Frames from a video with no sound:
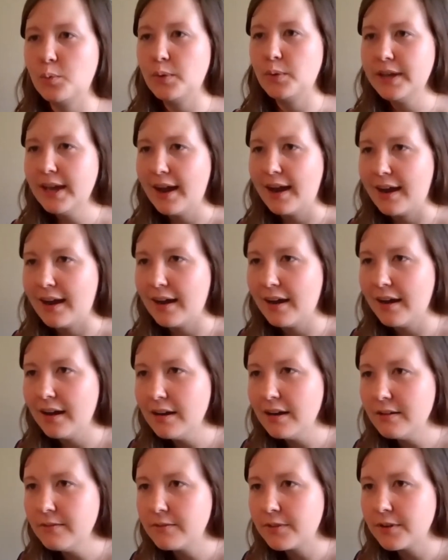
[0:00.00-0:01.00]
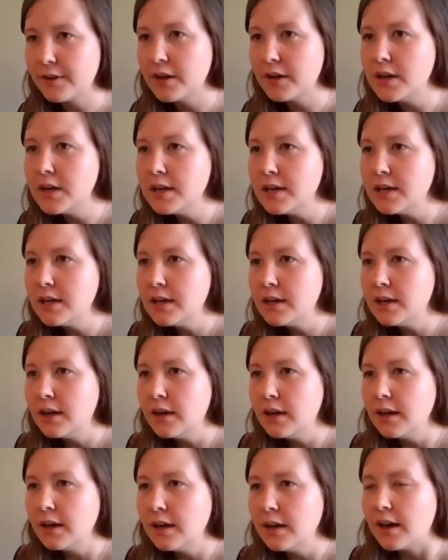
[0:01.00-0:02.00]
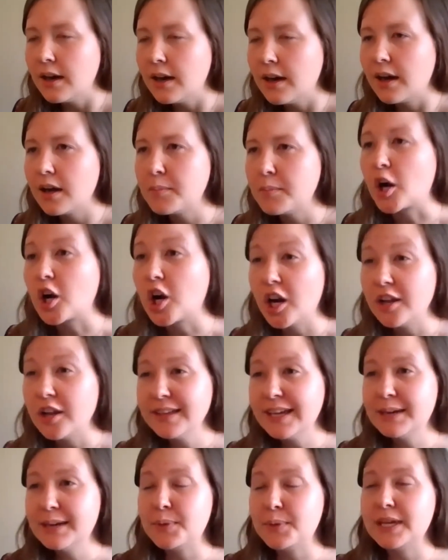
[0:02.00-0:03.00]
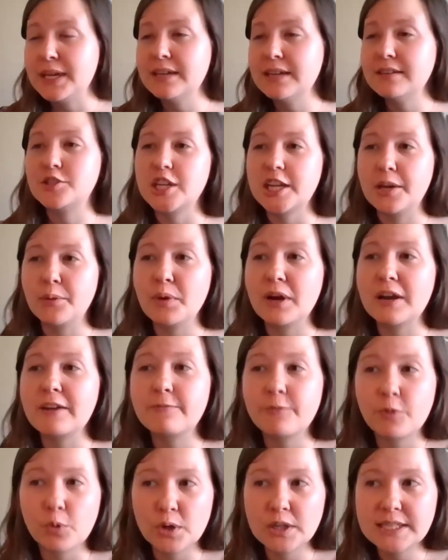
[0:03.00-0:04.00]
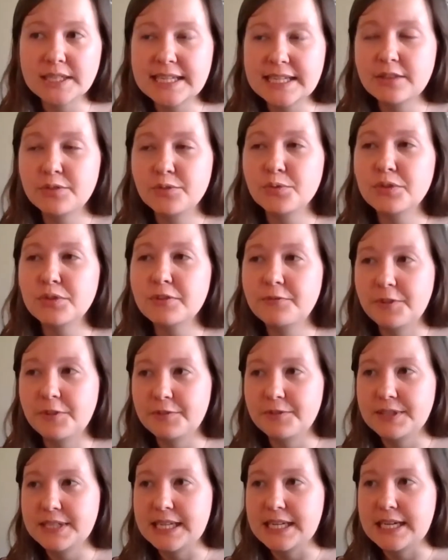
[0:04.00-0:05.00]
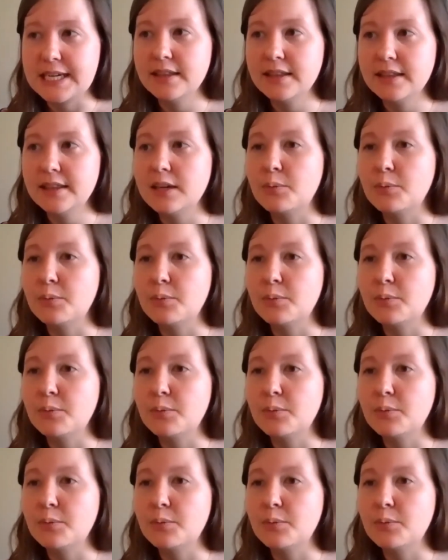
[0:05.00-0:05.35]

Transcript: we have our online B is January 14th through the 15th,